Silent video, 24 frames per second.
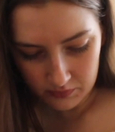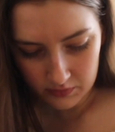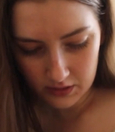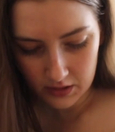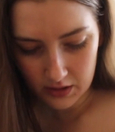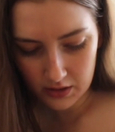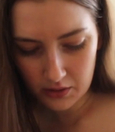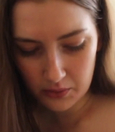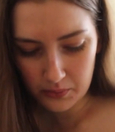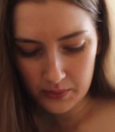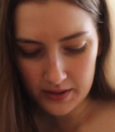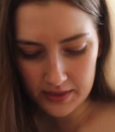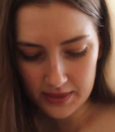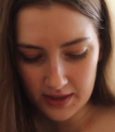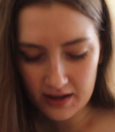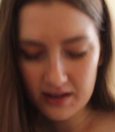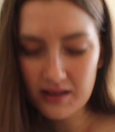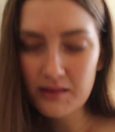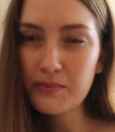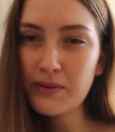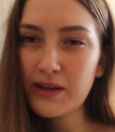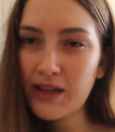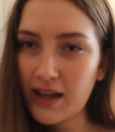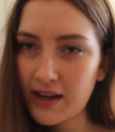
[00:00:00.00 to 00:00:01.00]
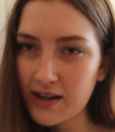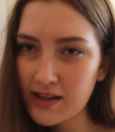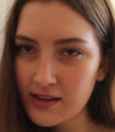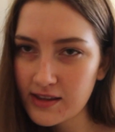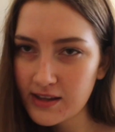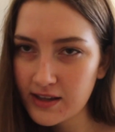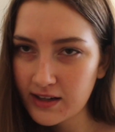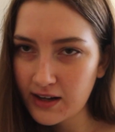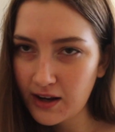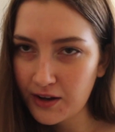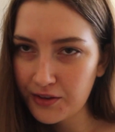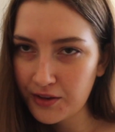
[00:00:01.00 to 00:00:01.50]
You know what? That could be
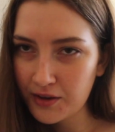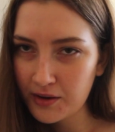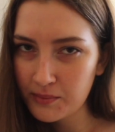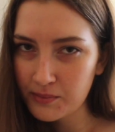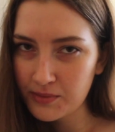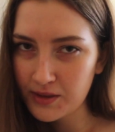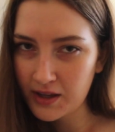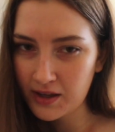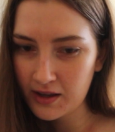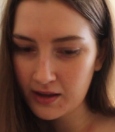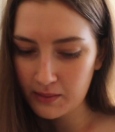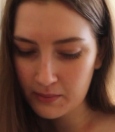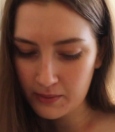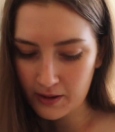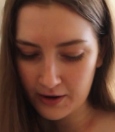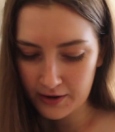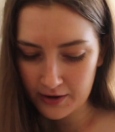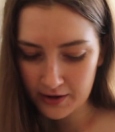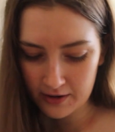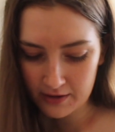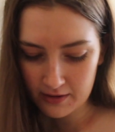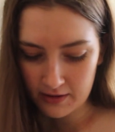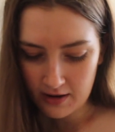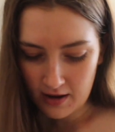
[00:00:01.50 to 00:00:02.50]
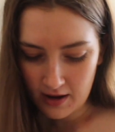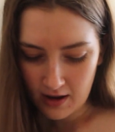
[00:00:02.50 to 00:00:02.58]
anything now that I'm thinking about it.